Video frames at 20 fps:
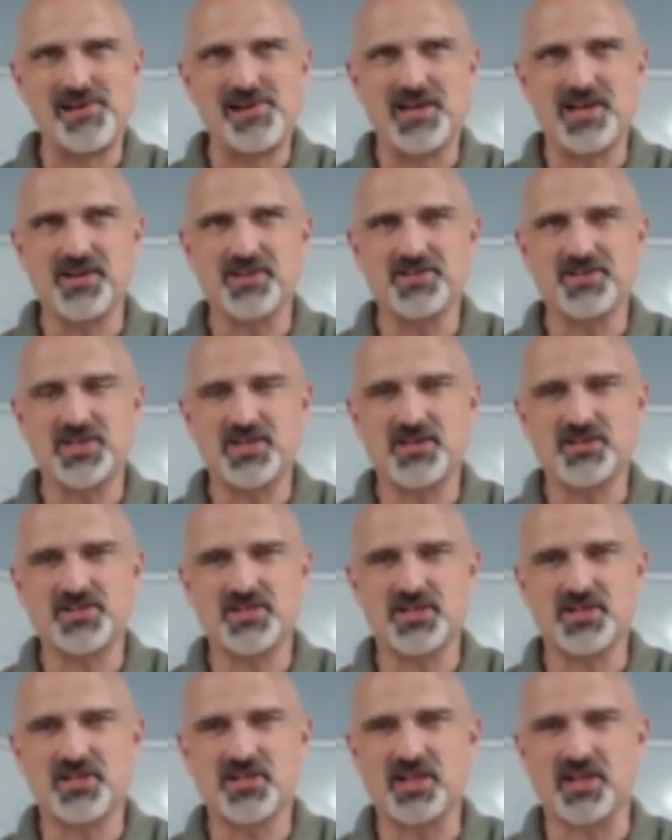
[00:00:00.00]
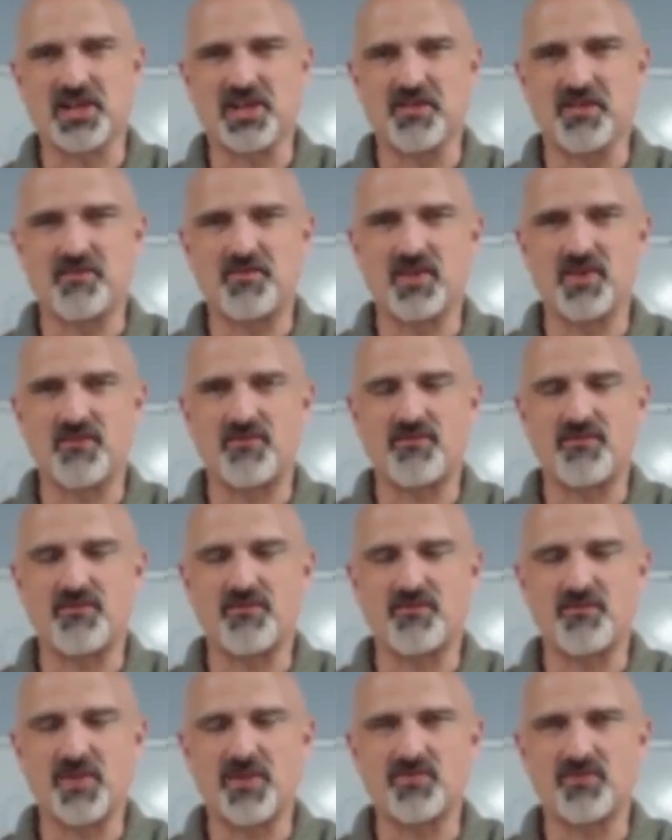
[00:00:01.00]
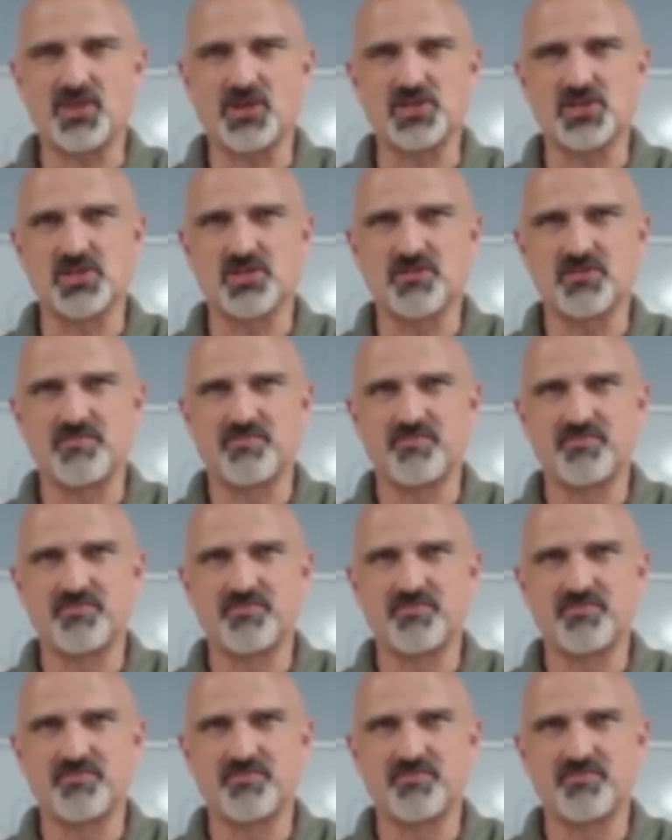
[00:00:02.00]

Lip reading: Here's the thing. If there's